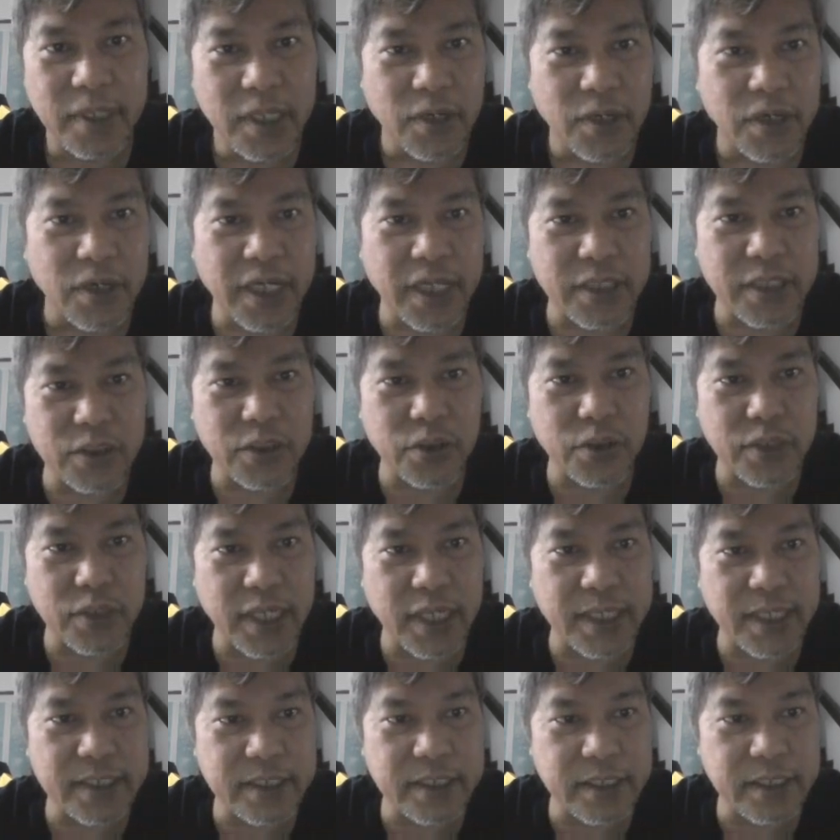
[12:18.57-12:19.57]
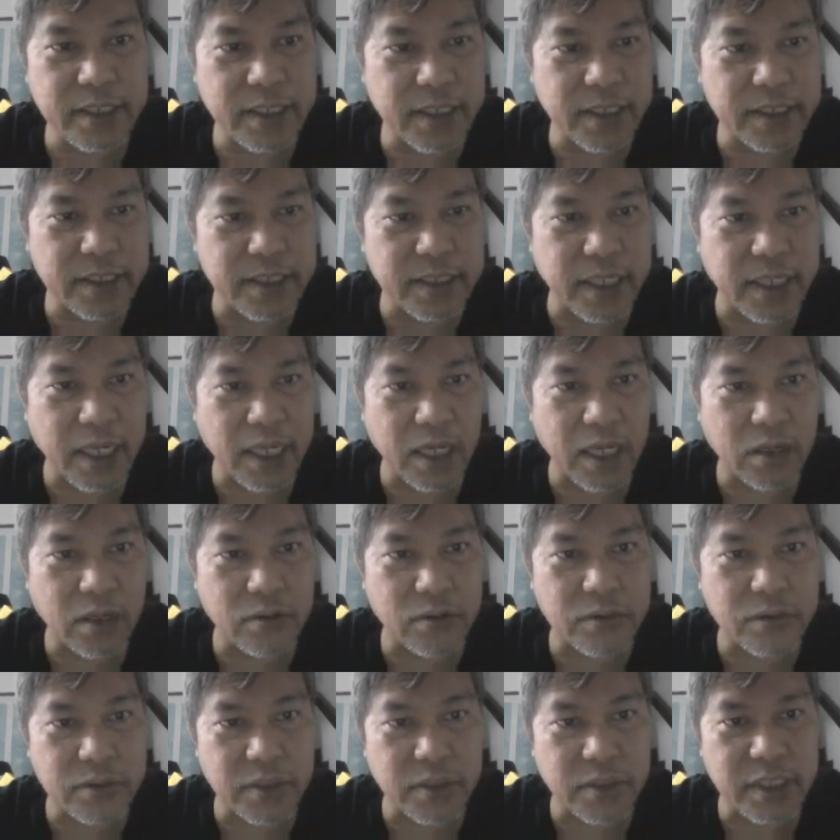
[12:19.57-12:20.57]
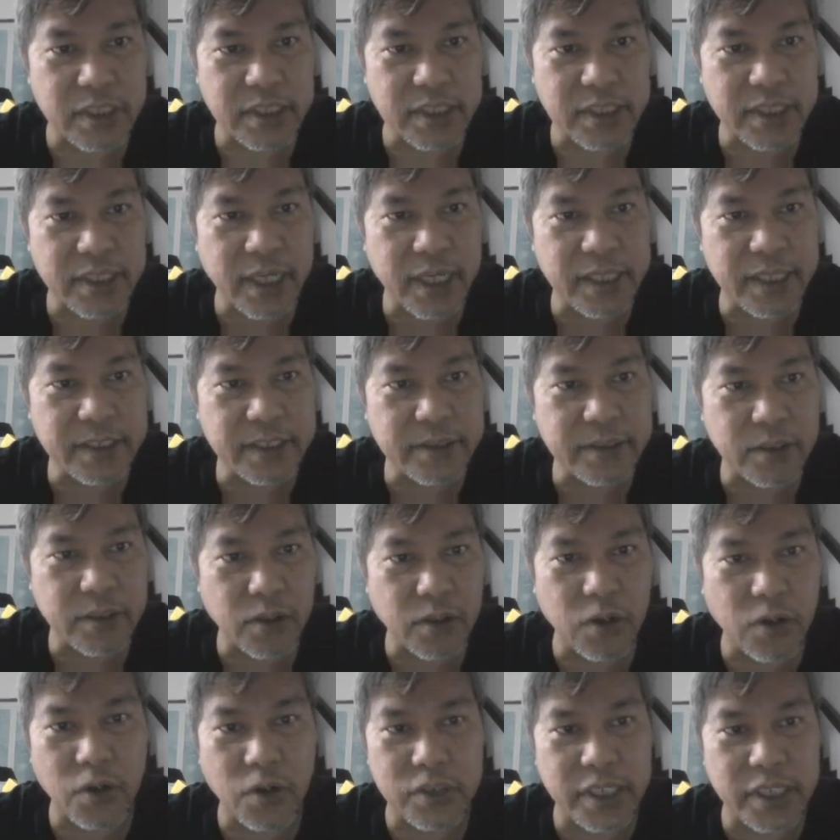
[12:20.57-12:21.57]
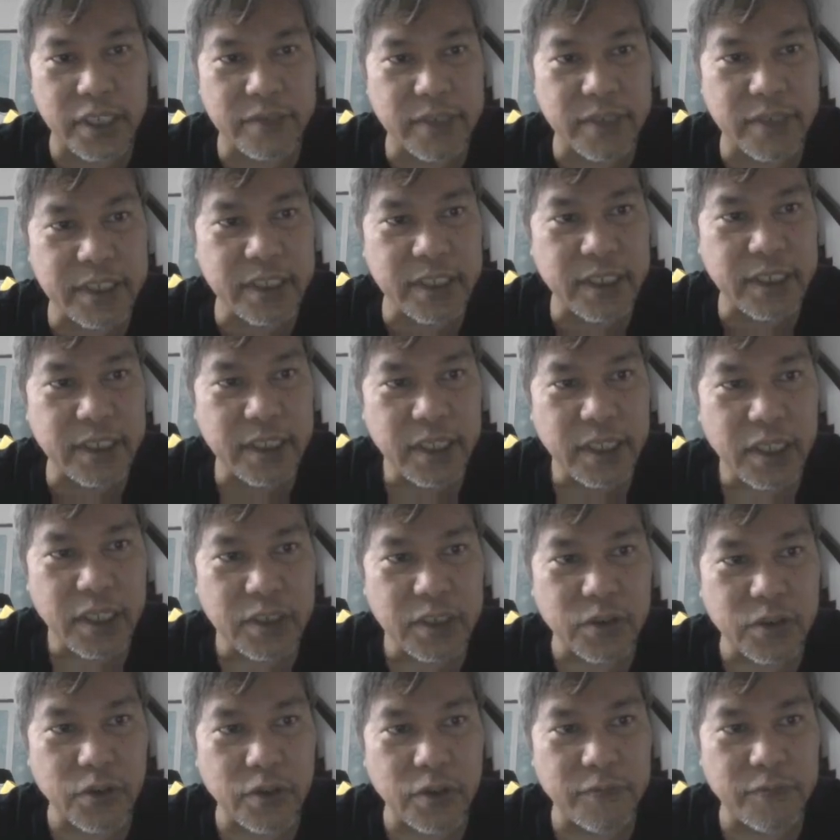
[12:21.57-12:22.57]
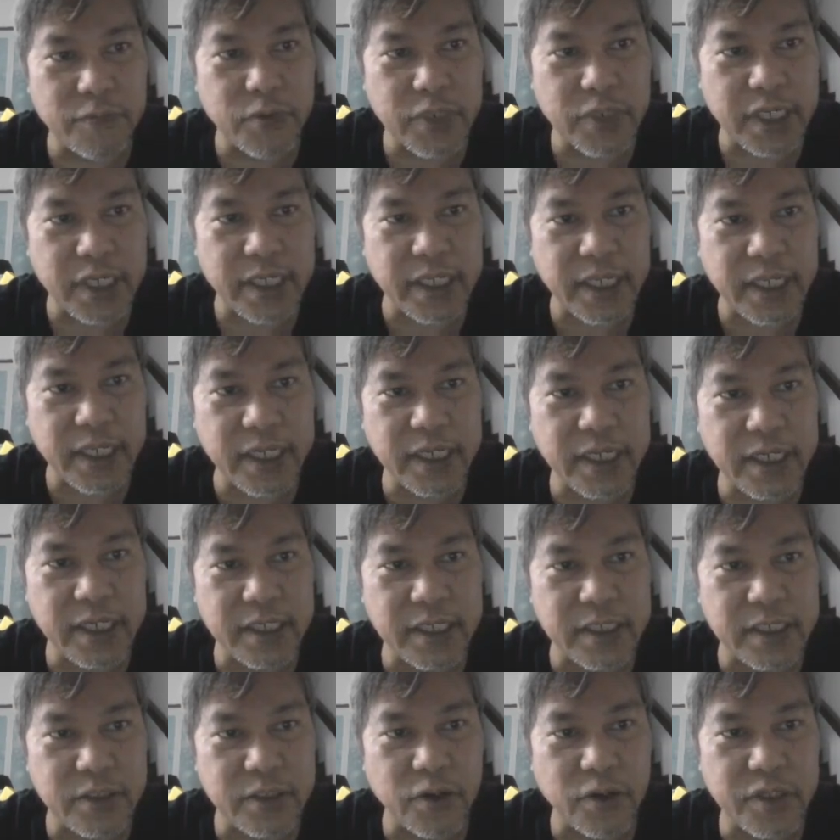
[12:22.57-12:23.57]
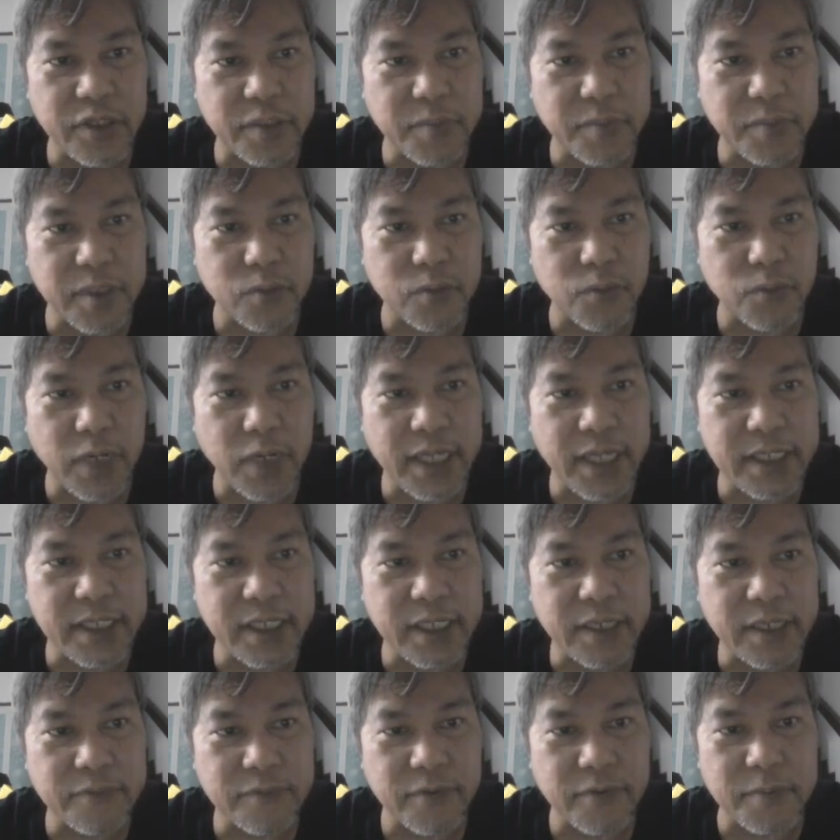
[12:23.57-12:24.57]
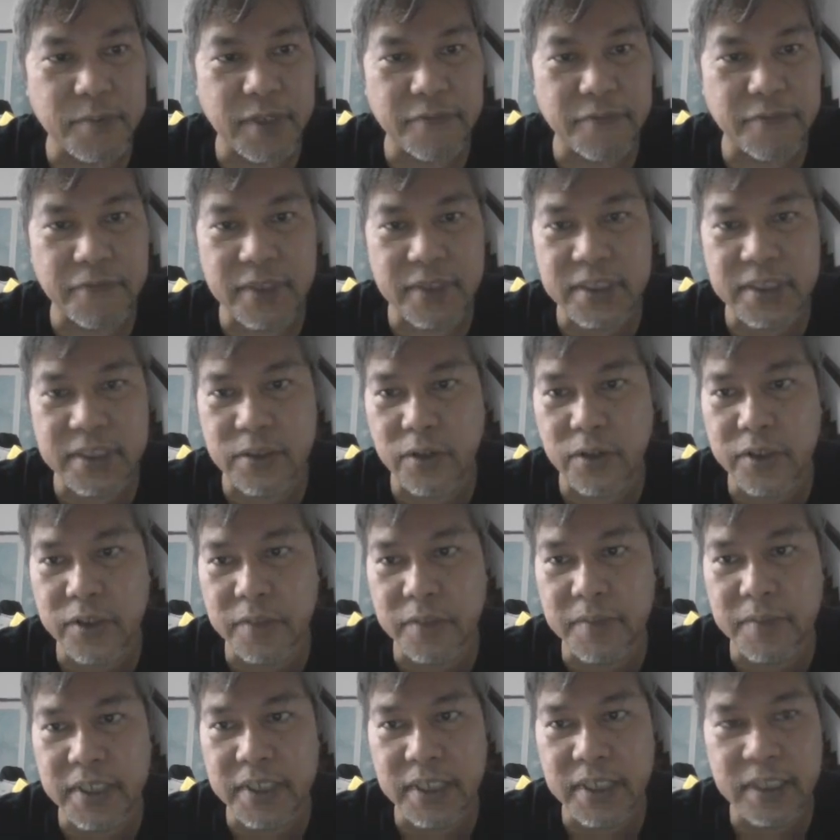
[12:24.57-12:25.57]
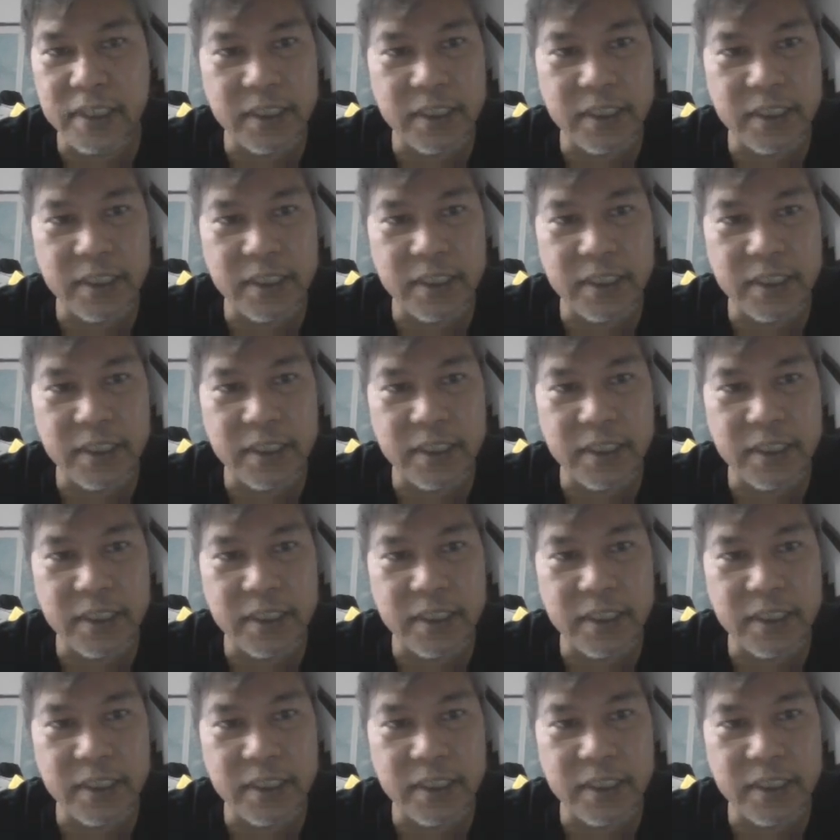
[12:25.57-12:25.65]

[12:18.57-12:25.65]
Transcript: Okay, so the answer is now synthesized or generated. So if you look at here, document one from the first document,